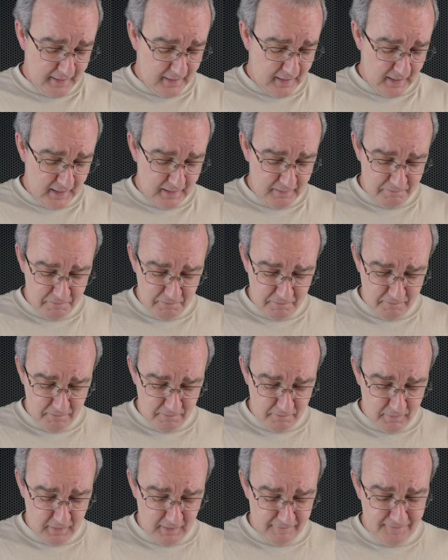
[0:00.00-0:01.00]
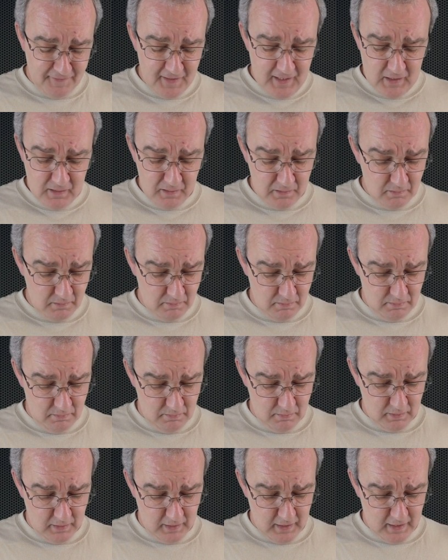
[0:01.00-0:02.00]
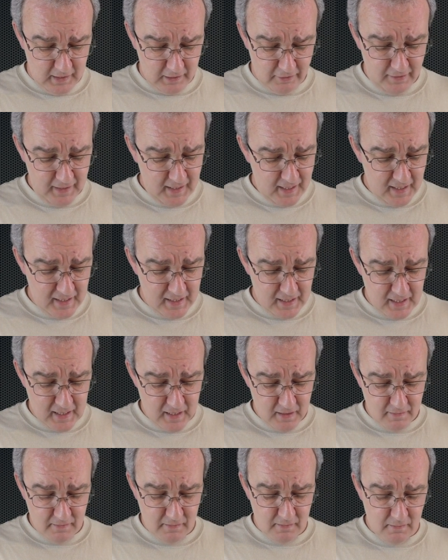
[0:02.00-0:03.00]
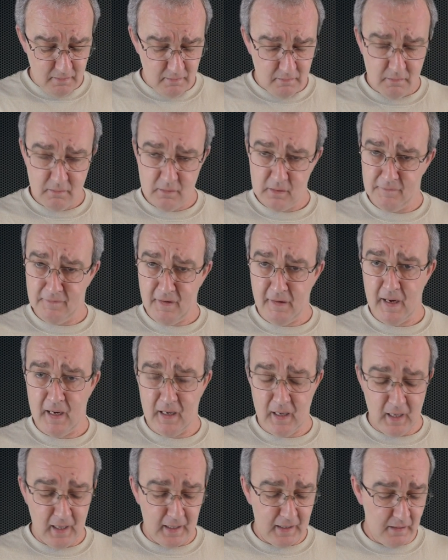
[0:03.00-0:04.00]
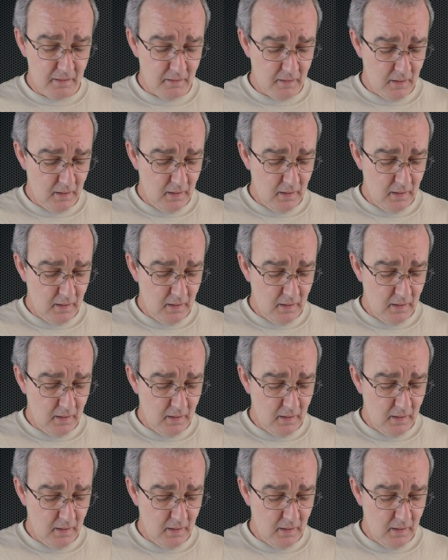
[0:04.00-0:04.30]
They feel great in the ear. They're very light.